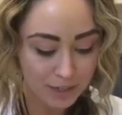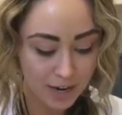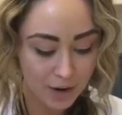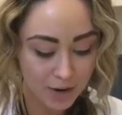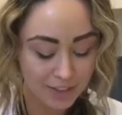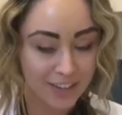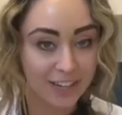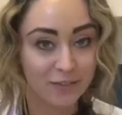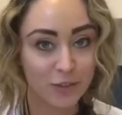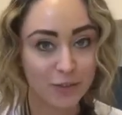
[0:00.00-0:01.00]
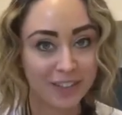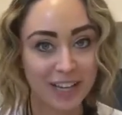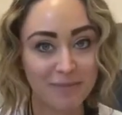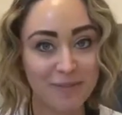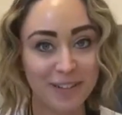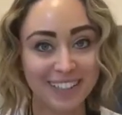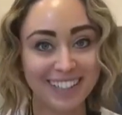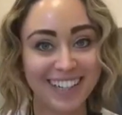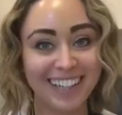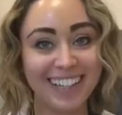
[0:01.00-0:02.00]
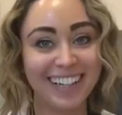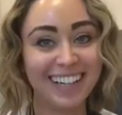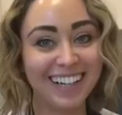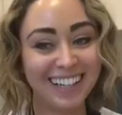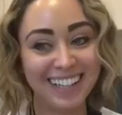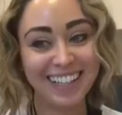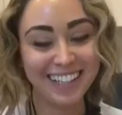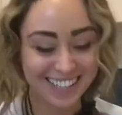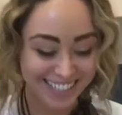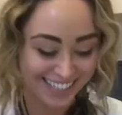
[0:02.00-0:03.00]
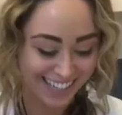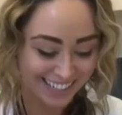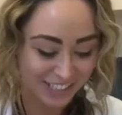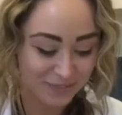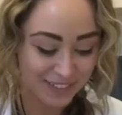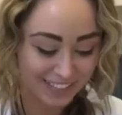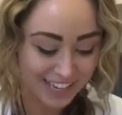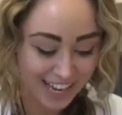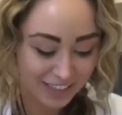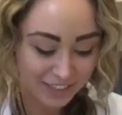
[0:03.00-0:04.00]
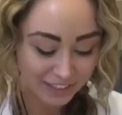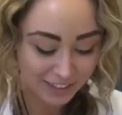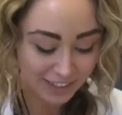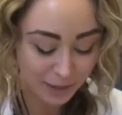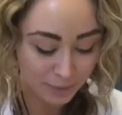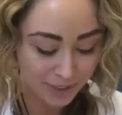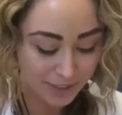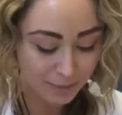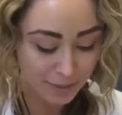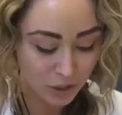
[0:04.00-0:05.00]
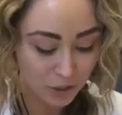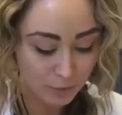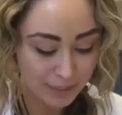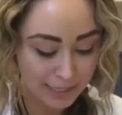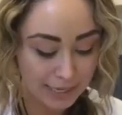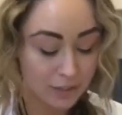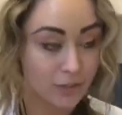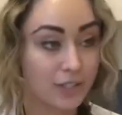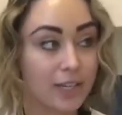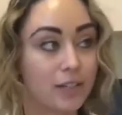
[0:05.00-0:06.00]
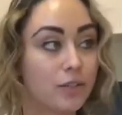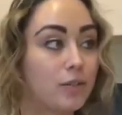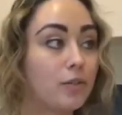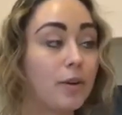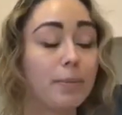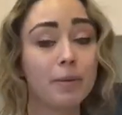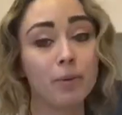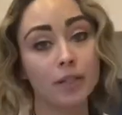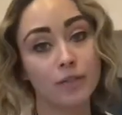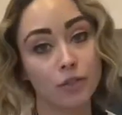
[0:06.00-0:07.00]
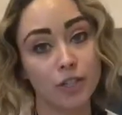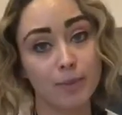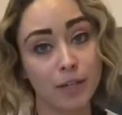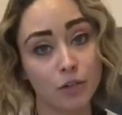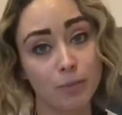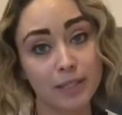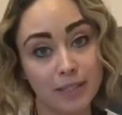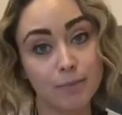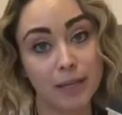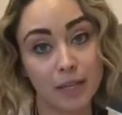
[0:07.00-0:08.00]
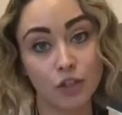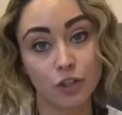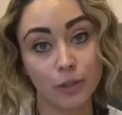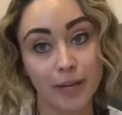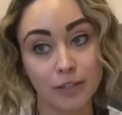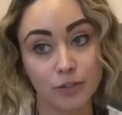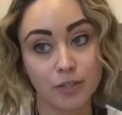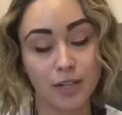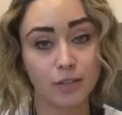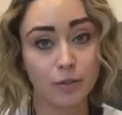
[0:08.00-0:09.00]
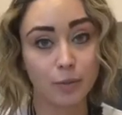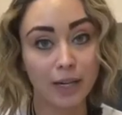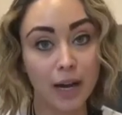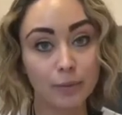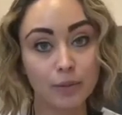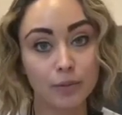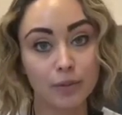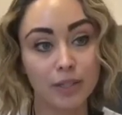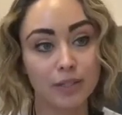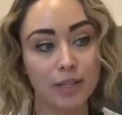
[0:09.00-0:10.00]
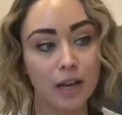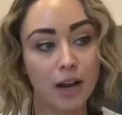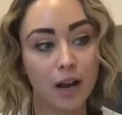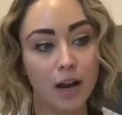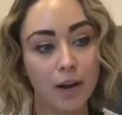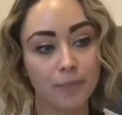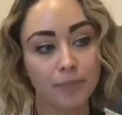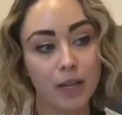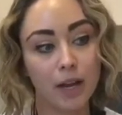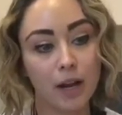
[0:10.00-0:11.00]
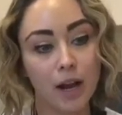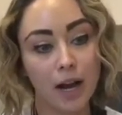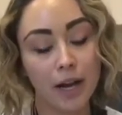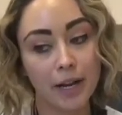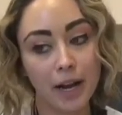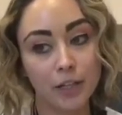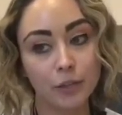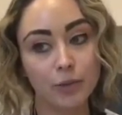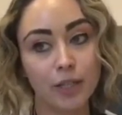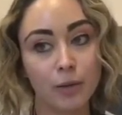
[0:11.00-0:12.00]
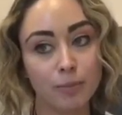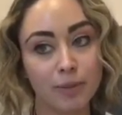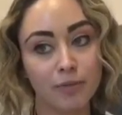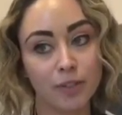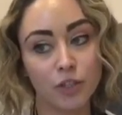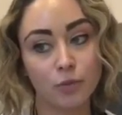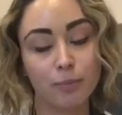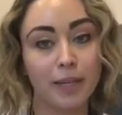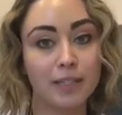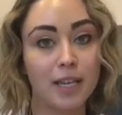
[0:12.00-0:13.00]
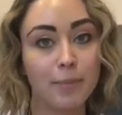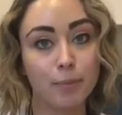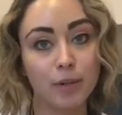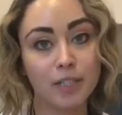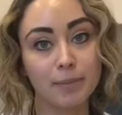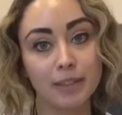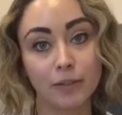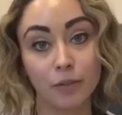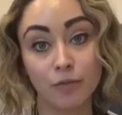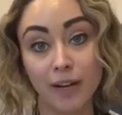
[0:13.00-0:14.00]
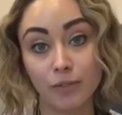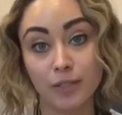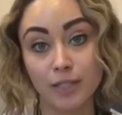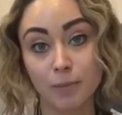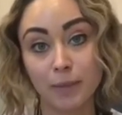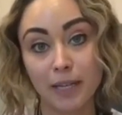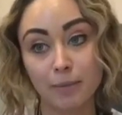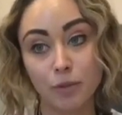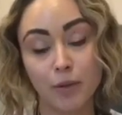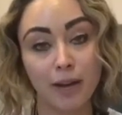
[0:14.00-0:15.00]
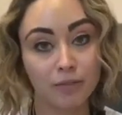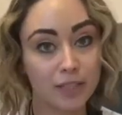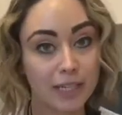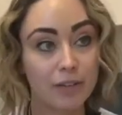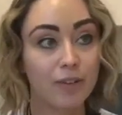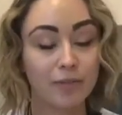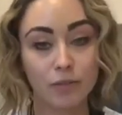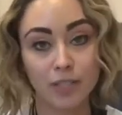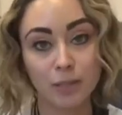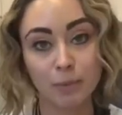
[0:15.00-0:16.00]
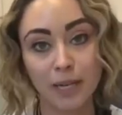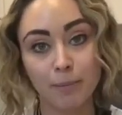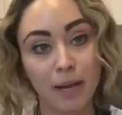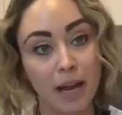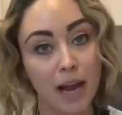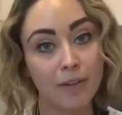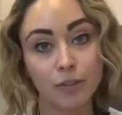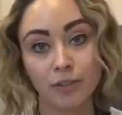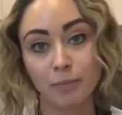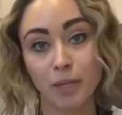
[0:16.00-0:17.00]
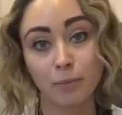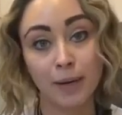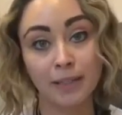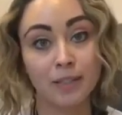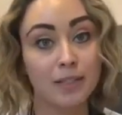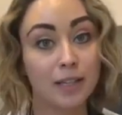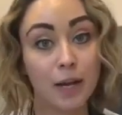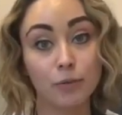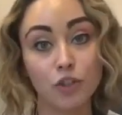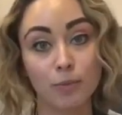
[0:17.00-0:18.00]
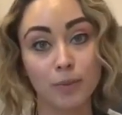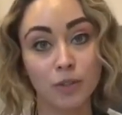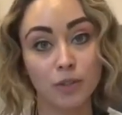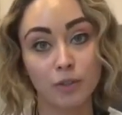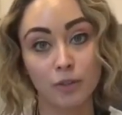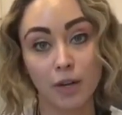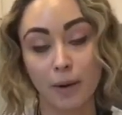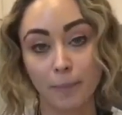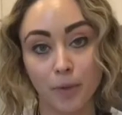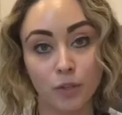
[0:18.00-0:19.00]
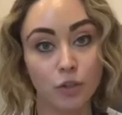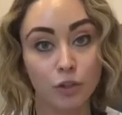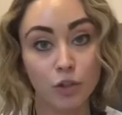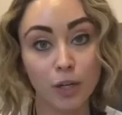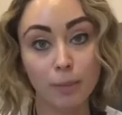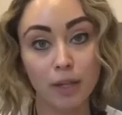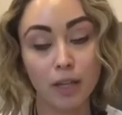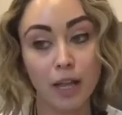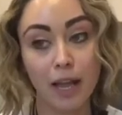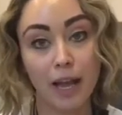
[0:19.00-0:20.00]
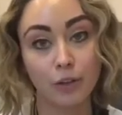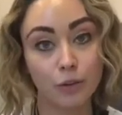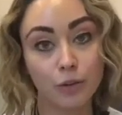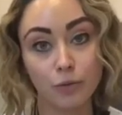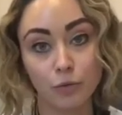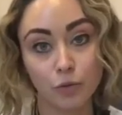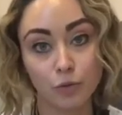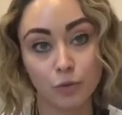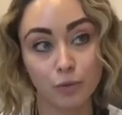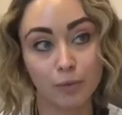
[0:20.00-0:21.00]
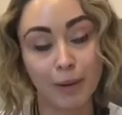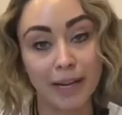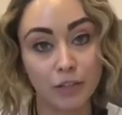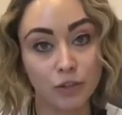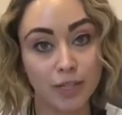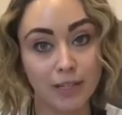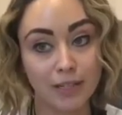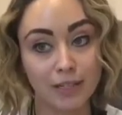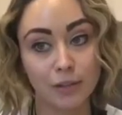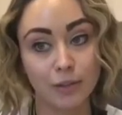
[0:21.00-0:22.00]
Now I think I've driven that point to the end, but the other thing I wanted to mention was exercise. So a big part of stress management is making sure you exercise. So what I would do is I knew that I would be finished with my exam approximately around 5 or 6 p.m. So every day, 5 or 6 p.m. after I've done practicing, I would jump into a treadmill and go to do my exercises,